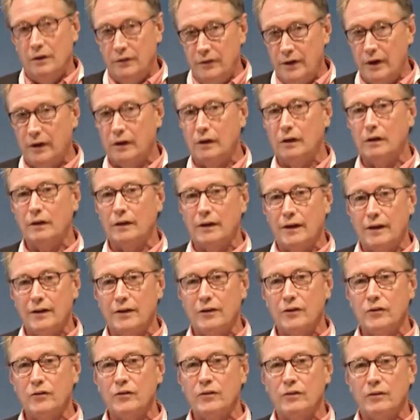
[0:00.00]
Nickel
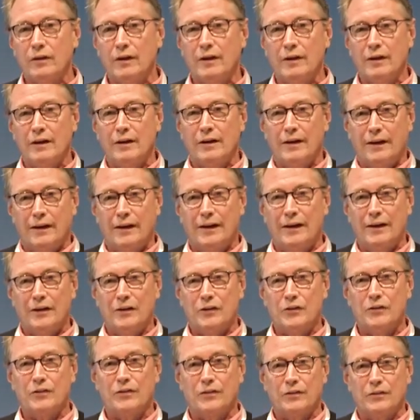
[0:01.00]

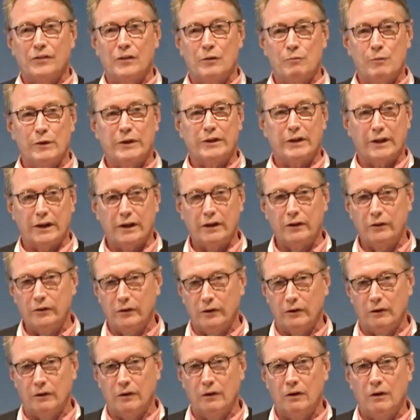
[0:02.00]
is the
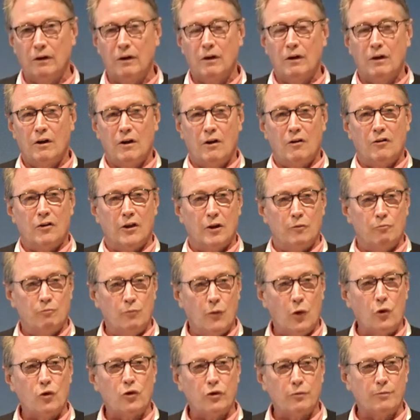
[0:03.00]
material that
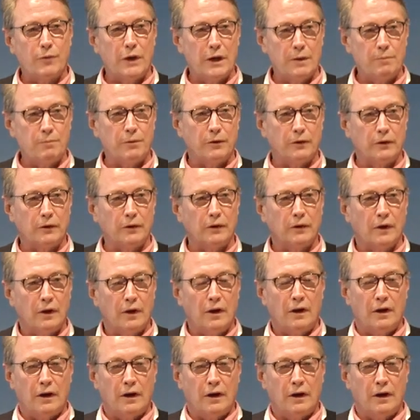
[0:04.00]
most people